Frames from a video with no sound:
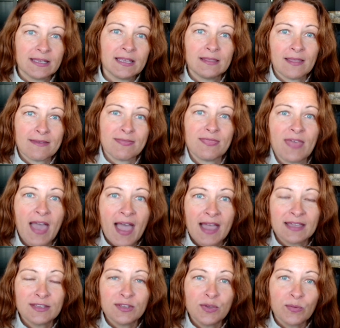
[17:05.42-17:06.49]
like
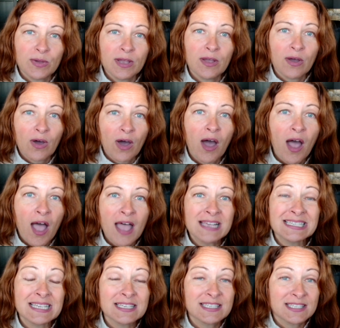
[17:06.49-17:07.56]
that, you can
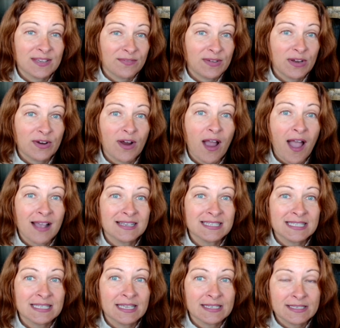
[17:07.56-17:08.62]
cause severe
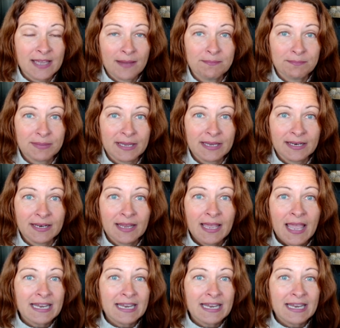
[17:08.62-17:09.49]
oxalate dumping.